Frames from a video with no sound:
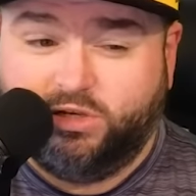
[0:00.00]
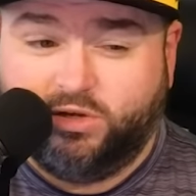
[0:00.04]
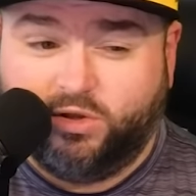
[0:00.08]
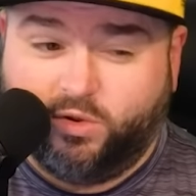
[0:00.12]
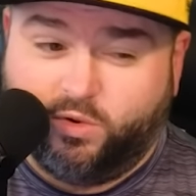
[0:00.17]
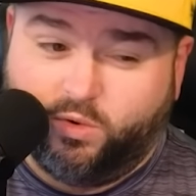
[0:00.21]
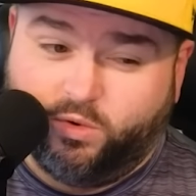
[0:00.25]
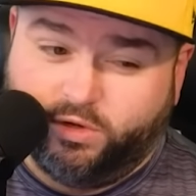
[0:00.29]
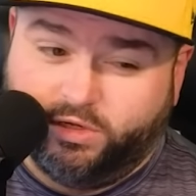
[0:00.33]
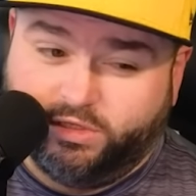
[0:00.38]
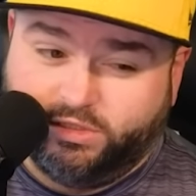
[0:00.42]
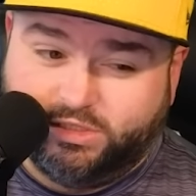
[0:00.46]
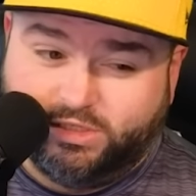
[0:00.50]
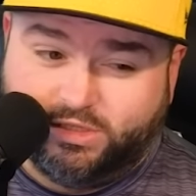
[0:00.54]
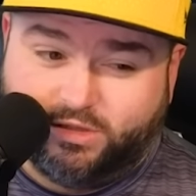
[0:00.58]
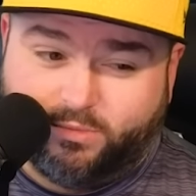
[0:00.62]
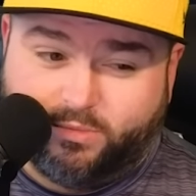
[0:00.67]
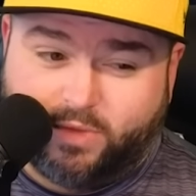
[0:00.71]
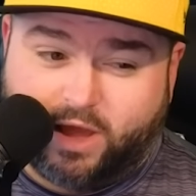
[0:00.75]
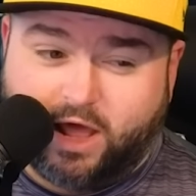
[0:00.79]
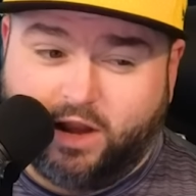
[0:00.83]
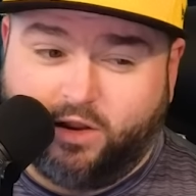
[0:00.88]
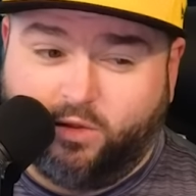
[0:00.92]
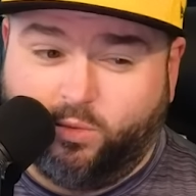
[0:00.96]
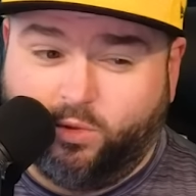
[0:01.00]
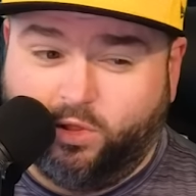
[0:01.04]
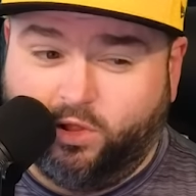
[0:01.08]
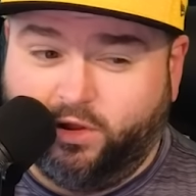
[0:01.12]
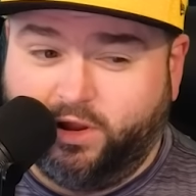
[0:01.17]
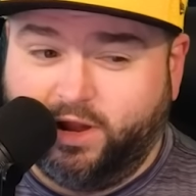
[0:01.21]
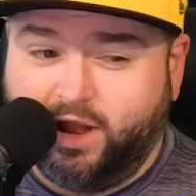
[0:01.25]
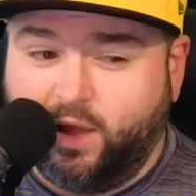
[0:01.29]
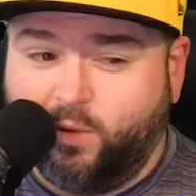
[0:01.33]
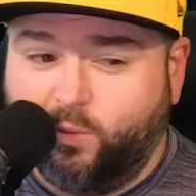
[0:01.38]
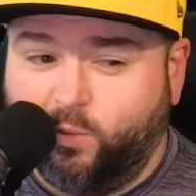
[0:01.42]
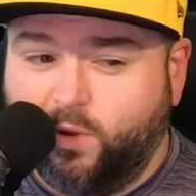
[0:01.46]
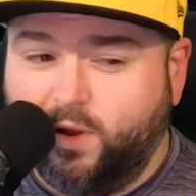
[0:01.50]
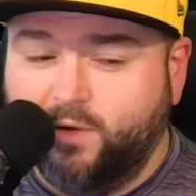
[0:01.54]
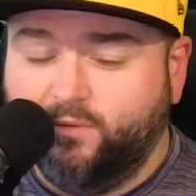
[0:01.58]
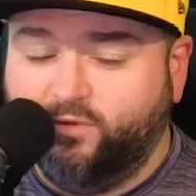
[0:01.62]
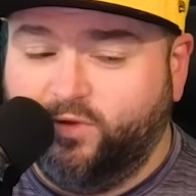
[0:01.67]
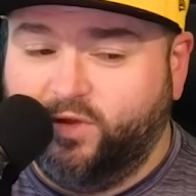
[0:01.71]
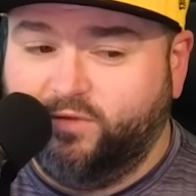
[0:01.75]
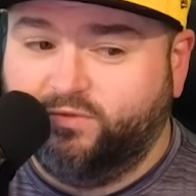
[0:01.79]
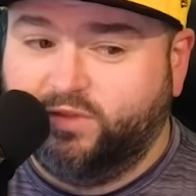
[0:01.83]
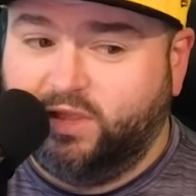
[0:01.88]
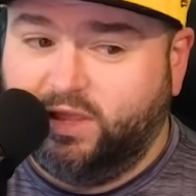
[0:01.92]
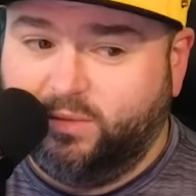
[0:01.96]
And according to the model, we're looking at
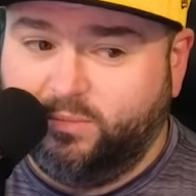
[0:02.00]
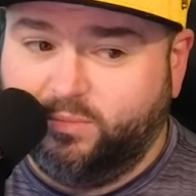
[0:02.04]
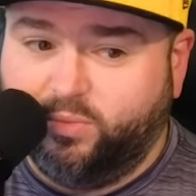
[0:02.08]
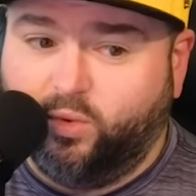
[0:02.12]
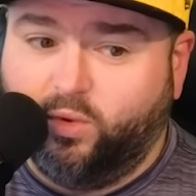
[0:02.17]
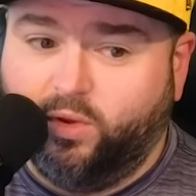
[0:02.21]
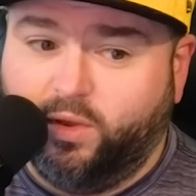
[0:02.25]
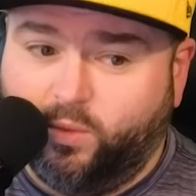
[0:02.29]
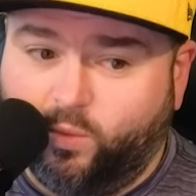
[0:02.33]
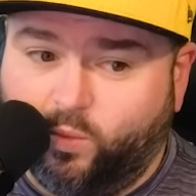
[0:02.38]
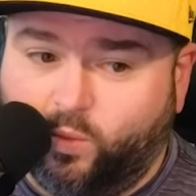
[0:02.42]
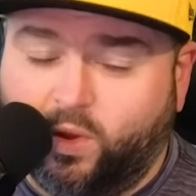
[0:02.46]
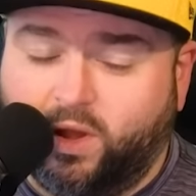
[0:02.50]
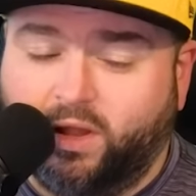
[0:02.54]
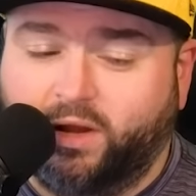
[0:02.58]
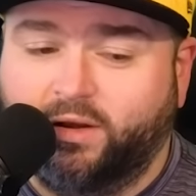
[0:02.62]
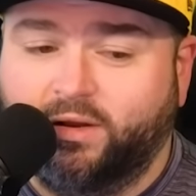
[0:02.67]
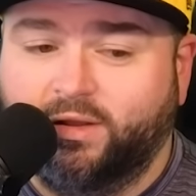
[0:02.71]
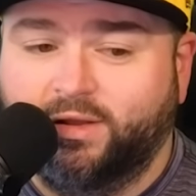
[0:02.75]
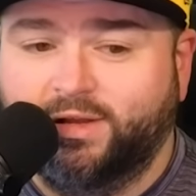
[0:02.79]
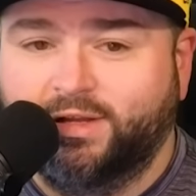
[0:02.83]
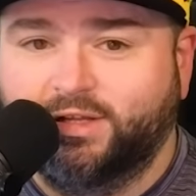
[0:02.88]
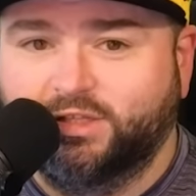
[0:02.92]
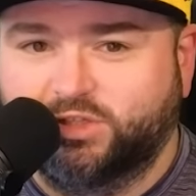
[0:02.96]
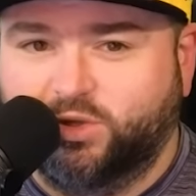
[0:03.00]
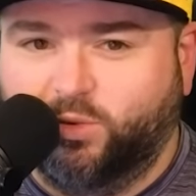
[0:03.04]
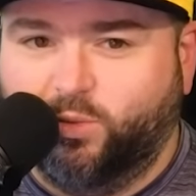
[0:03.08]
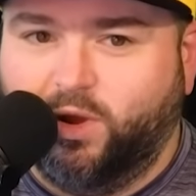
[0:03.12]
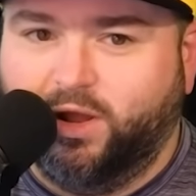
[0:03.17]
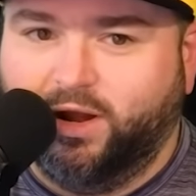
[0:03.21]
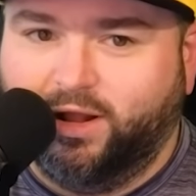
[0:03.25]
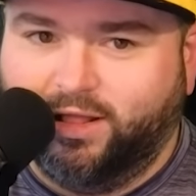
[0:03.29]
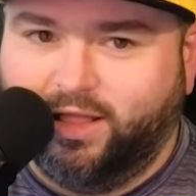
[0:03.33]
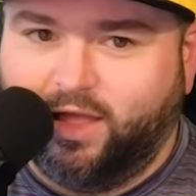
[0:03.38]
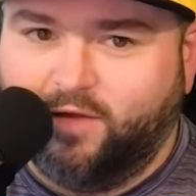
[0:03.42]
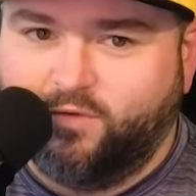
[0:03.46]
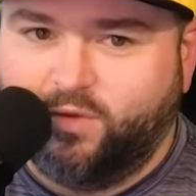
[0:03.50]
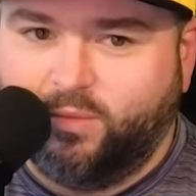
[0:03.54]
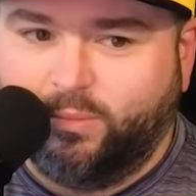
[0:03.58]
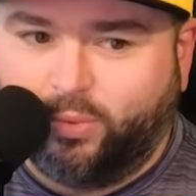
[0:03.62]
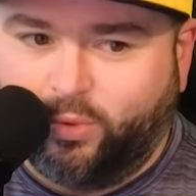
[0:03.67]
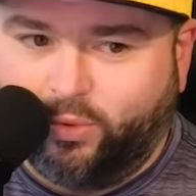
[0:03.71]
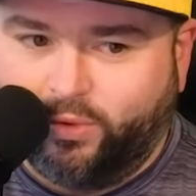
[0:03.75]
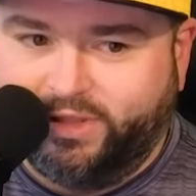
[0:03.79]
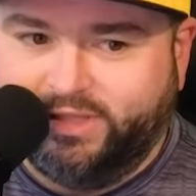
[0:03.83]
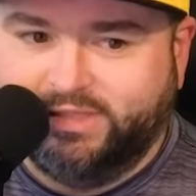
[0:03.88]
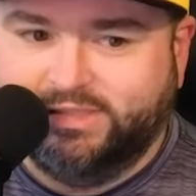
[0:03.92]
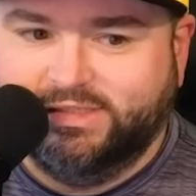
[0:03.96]
115.1 to
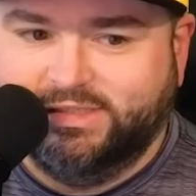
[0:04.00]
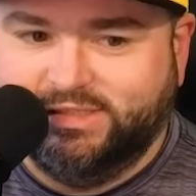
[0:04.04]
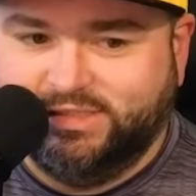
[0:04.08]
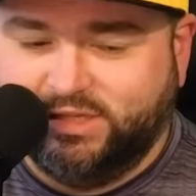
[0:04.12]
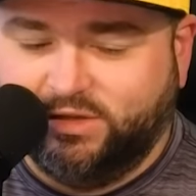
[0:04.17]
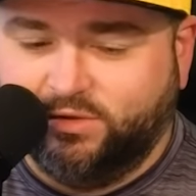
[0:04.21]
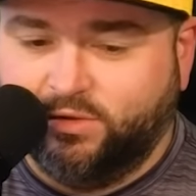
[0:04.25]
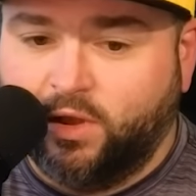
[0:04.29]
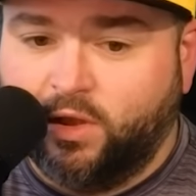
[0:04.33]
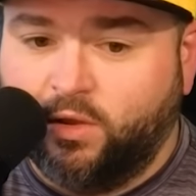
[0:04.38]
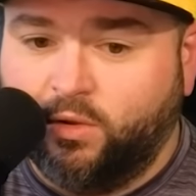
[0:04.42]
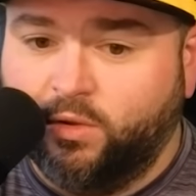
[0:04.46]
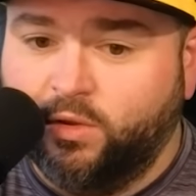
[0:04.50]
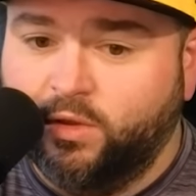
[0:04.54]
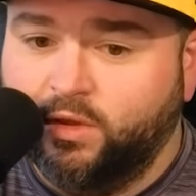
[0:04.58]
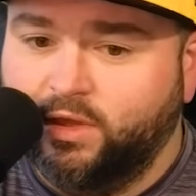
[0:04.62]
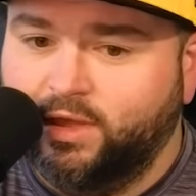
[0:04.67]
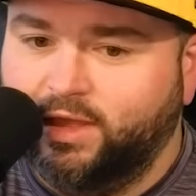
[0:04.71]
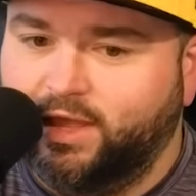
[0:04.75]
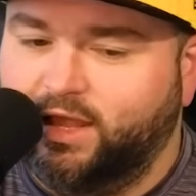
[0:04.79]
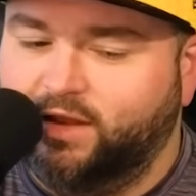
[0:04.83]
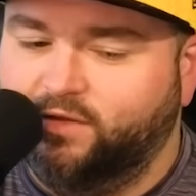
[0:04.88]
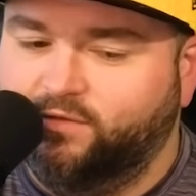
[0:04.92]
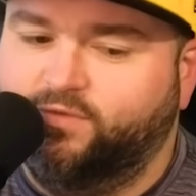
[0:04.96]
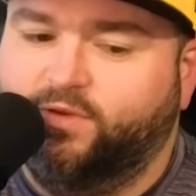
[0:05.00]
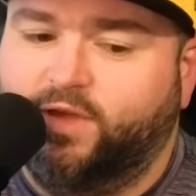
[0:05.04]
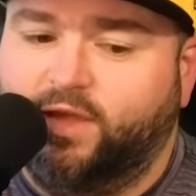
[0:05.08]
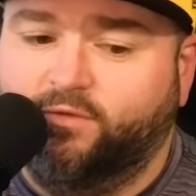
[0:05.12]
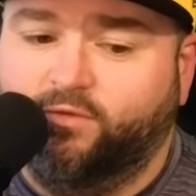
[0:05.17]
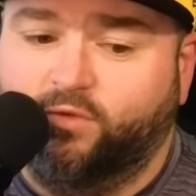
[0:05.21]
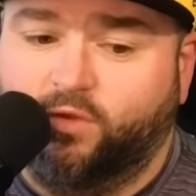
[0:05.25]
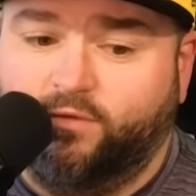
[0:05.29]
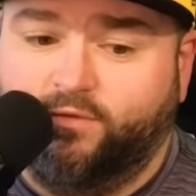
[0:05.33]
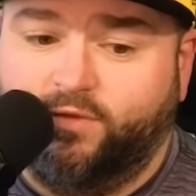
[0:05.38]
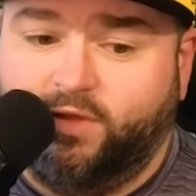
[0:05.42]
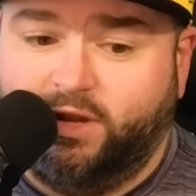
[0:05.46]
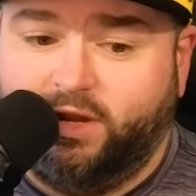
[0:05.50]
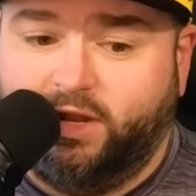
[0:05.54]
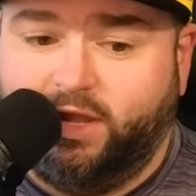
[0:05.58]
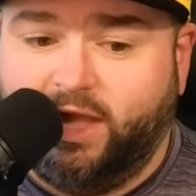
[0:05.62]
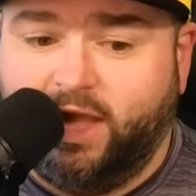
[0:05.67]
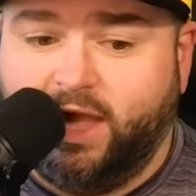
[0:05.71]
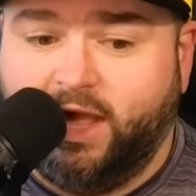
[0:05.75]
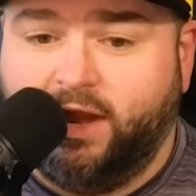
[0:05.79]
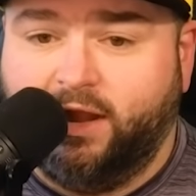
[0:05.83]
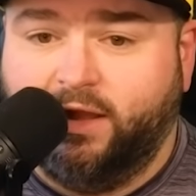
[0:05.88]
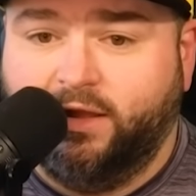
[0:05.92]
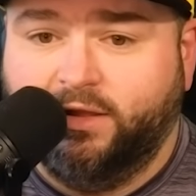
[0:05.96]
111.0 in favor of
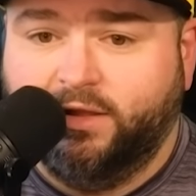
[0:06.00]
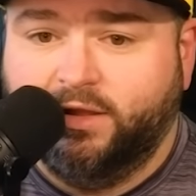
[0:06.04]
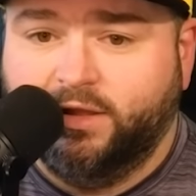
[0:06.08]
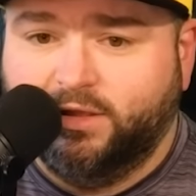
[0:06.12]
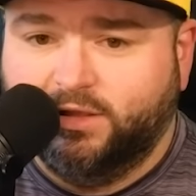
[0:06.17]
Indiana.